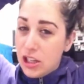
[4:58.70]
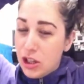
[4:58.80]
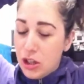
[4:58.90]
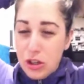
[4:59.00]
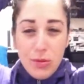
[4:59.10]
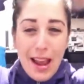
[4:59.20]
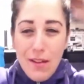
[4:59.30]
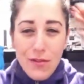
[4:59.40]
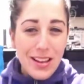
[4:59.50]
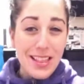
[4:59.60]
do
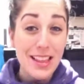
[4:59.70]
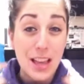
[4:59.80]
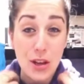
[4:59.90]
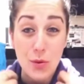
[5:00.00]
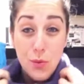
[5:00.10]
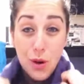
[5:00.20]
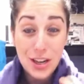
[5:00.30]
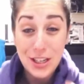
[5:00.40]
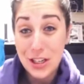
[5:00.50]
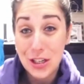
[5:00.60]
everything that you
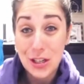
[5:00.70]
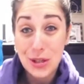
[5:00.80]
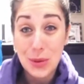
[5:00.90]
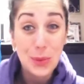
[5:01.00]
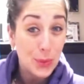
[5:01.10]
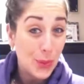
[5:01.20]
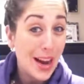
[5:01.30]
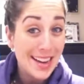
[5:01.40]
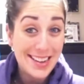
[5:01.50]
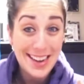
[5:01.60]
wanted to do
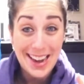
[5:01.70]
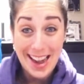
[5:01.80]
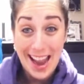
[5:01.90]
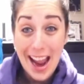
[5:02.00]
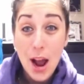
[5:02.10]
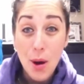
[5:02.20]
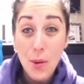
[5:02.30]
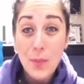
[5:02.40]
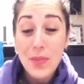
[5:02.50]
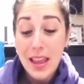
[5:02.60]
right
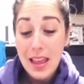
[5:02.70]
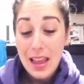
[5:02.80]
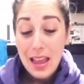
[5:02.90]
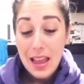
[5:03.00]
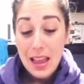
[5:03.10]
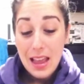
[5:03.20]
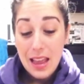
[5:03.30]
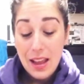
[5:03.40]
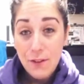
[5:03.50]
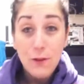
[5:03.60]
now
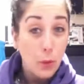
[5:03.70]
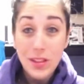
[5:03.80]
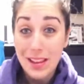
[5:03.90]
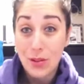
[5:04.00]
for this